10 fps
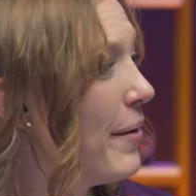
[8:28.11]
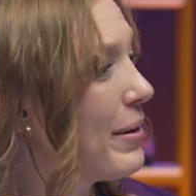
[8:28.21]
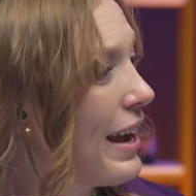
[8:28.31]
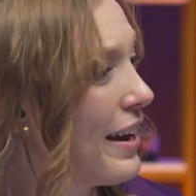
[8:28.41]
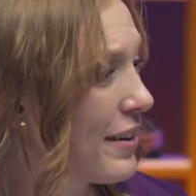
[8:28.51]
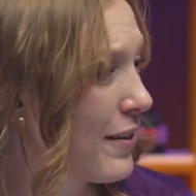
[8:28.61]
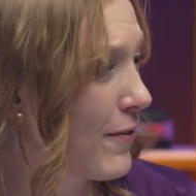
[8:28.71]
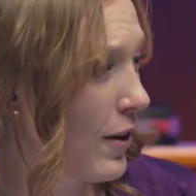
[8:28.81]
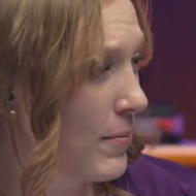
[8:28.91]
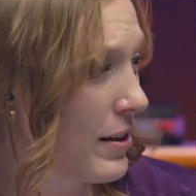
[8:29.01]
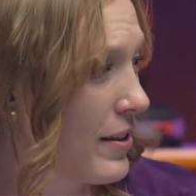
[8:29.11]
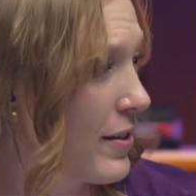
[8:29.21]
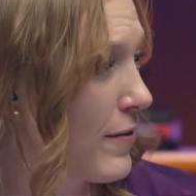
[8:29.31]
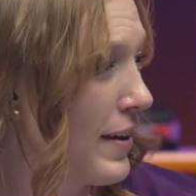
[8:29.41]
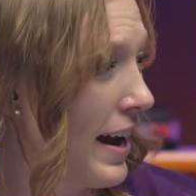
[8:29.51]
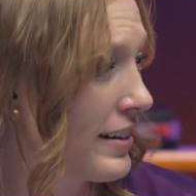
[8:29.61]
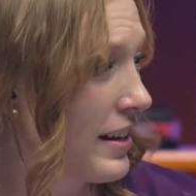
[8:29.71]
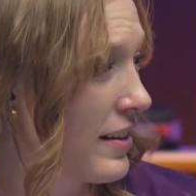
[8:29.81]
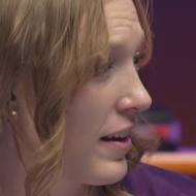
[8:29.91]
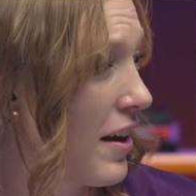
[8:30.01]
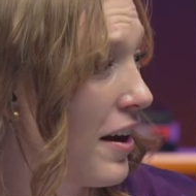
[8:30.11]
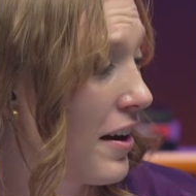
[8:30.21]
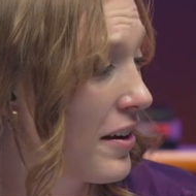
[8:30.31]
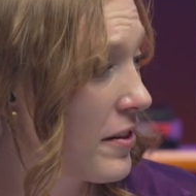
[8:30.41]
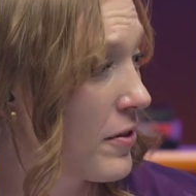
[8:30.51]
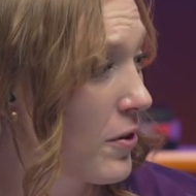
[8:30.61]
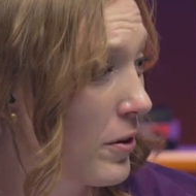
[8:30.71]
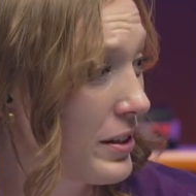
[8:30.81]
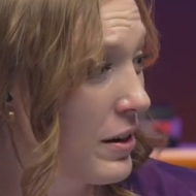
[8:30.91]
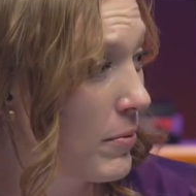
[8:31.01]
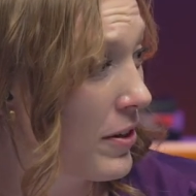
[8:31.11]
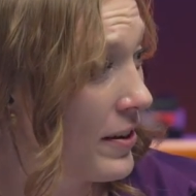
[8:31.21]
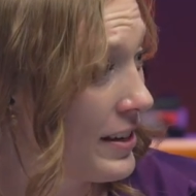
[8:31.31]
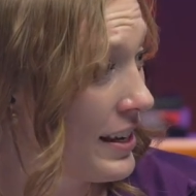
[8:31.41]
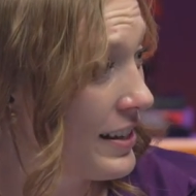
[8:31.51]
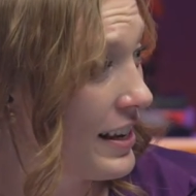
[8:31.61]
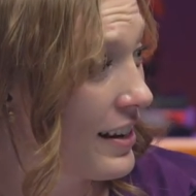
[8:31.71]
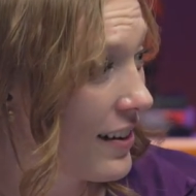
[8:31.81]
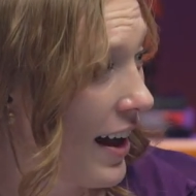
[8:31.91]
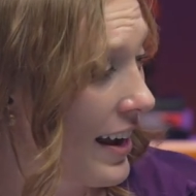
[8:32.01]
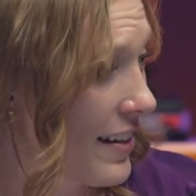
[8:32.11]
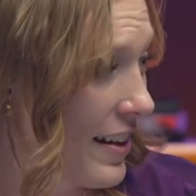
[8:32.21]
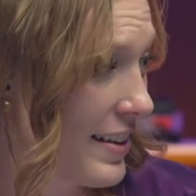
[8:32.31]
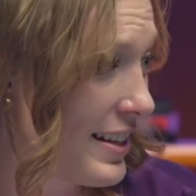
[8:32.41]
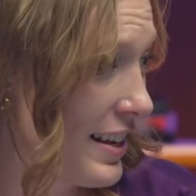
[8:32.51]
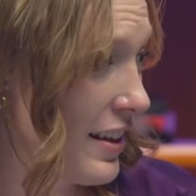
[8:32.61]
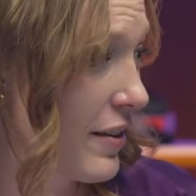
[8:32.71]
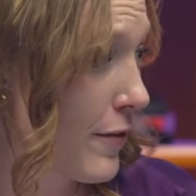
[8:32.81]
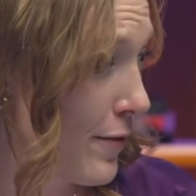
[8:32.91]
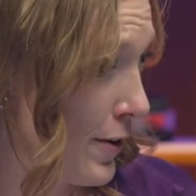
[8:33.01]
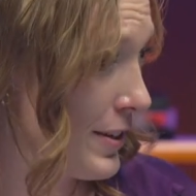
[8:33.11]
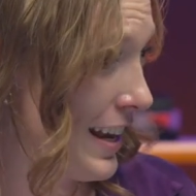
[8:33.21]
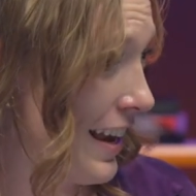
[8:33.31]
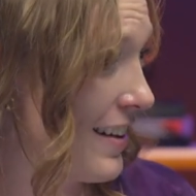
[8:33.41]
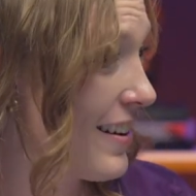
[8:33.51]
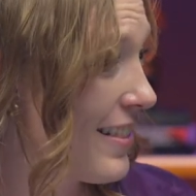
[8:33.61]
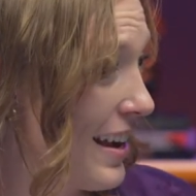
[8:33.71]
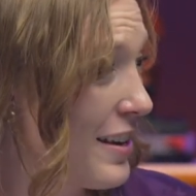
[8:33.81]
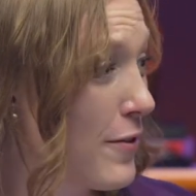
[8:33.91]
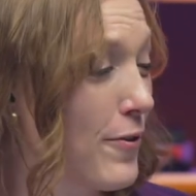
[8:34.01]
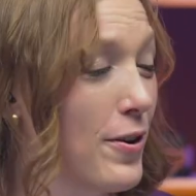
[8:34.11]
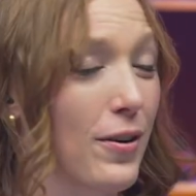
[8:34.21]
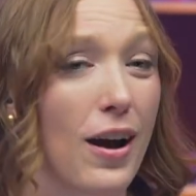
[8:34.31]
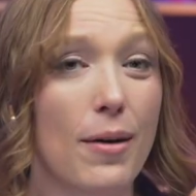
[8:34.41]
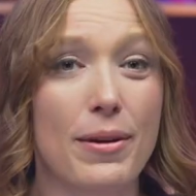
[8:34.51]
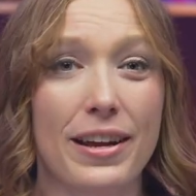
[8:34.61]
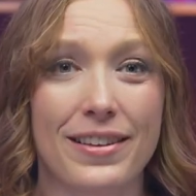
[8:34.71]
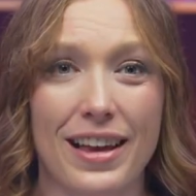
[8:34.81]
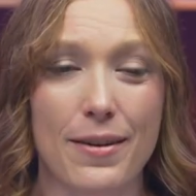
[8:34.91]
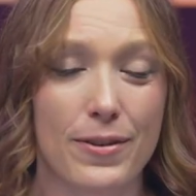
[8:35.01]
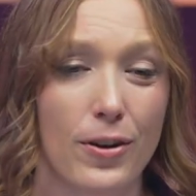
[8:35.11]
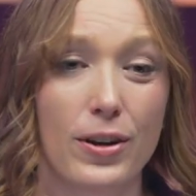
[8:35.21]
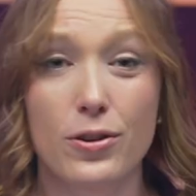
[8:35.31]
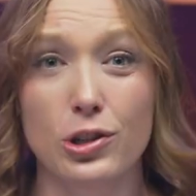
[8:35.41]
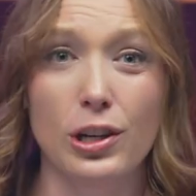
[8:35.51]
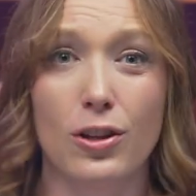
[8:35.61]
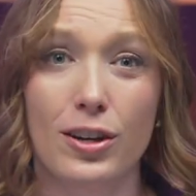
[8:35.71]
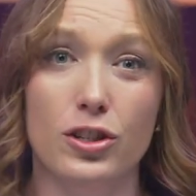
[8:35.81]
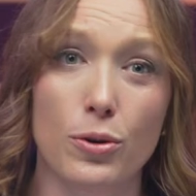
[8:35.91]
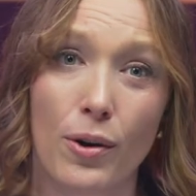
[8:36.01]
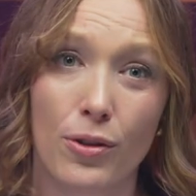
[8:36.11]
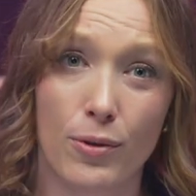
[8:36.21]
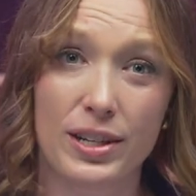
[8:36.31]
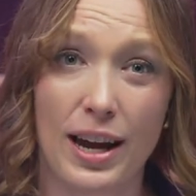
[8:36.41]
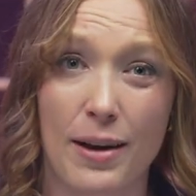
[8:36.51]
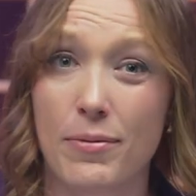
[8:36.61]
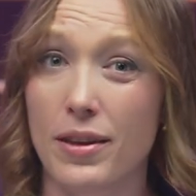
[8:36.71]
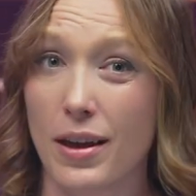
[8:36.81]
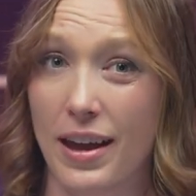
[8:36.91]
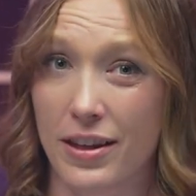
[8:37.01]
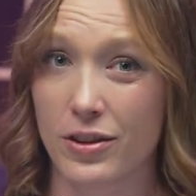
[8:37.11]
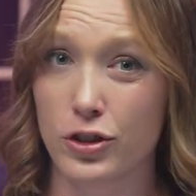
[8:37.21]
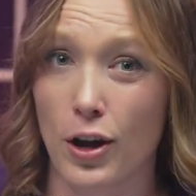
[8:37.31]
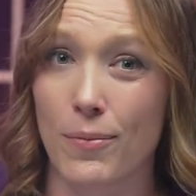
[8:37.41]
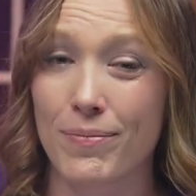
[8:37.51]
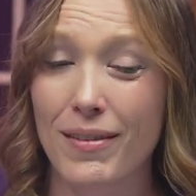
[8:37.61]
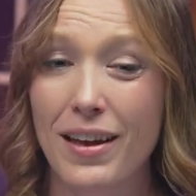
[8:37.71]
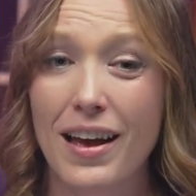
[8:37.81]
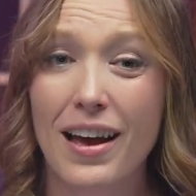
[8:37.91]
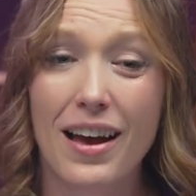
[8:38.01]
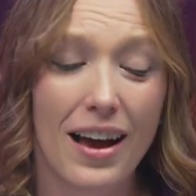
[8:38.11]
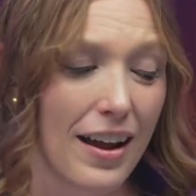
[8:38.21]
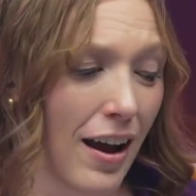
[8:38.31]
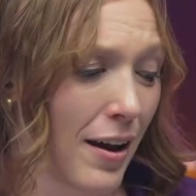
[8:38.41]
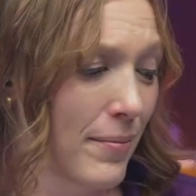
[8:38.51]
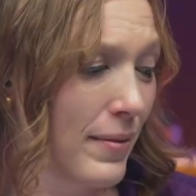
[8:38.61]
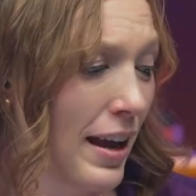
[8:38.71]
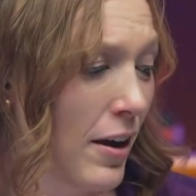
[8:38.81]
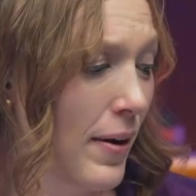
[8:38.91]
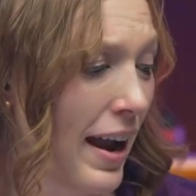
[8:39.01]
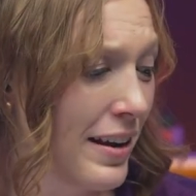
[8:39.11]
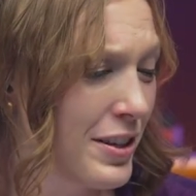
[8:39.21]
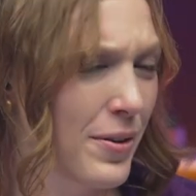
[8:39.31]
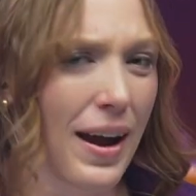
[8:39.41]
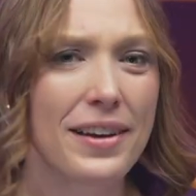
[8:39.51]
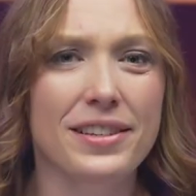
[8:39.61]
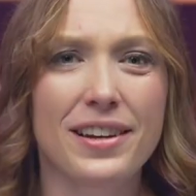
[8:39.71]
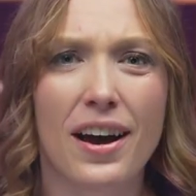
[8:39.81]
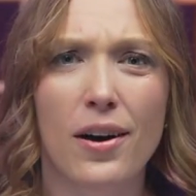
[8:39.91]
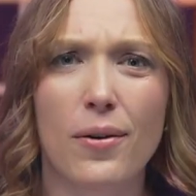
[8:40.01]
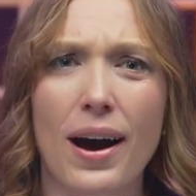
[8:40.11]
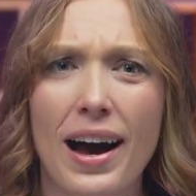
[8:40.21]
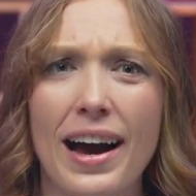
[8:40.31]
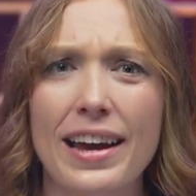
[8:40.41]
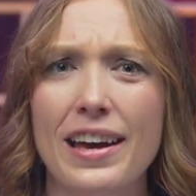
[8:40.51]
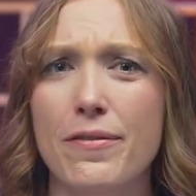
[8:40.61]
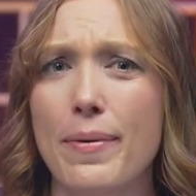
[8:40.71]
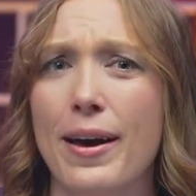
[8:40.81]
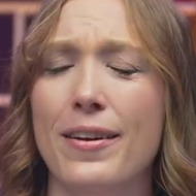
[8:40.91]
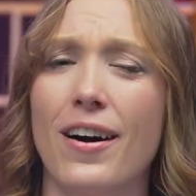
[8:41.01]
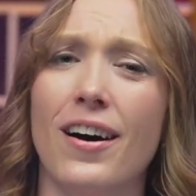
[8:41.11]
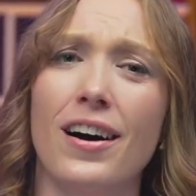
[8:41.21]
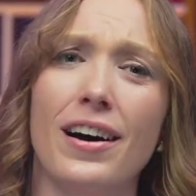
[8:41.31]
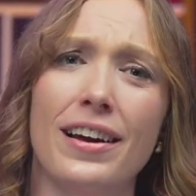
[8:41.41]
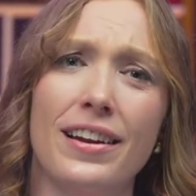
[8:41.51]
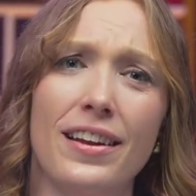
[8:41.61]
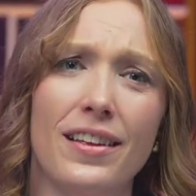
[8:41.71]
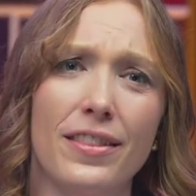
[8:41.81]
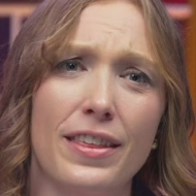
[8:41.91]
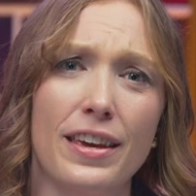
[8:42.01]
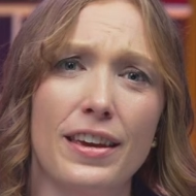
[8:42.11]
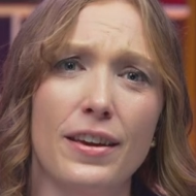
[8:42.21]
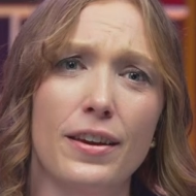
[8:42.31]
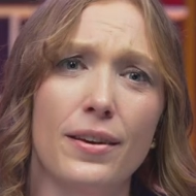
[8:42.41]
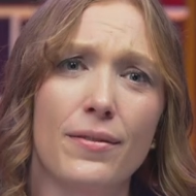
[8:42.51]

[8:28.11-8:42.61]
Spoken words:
Can confirm this is a fact. As a consultant with DC clients, I see this firsthand. Thank you for your comment, Xavier. I usually look 2 or 3 times in the show. Now, as you guys know, I have been on the